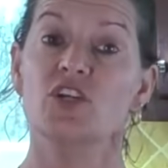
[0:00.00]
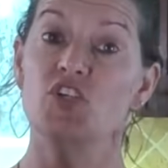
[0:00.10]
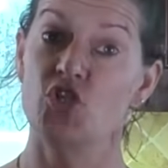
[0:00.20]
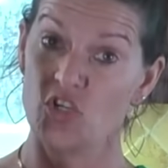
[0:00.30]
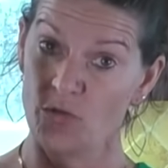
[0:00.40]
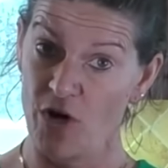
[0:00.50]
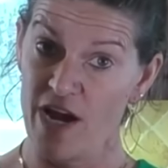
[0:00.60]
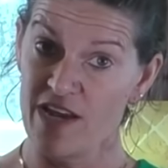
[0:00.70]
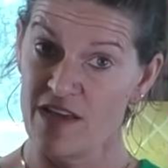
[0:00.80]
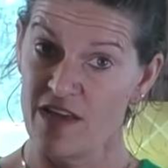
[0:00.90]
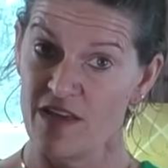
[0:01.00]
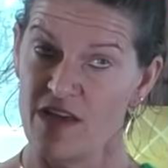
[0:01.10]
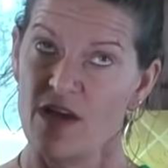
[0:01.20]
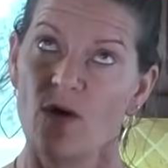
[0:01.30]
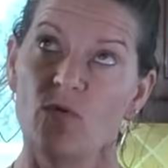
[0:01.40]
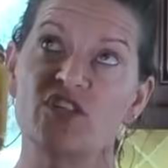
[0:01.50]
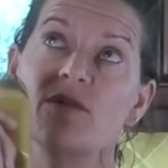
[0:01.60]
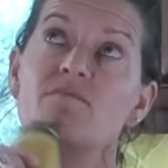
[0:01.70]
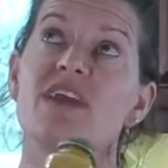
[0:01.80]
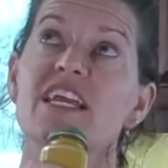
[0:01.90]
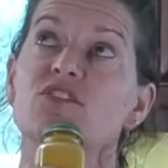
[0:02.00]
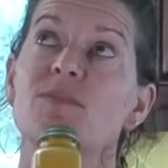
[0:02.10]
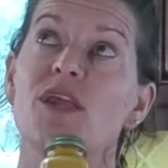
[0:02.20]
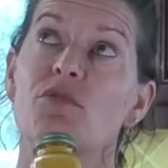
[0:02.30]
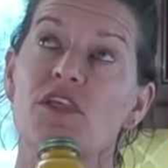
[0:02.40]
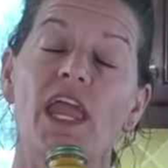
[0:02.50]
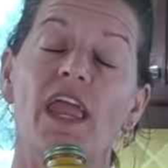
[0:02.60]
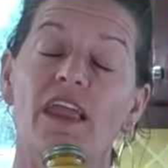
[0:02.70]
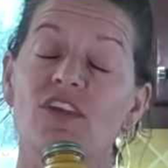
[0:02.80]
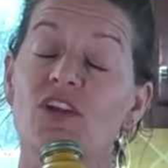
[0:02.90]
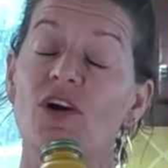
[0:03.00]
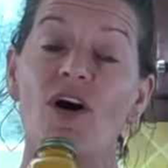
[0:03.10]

Turmeric, which it makes me think, you know,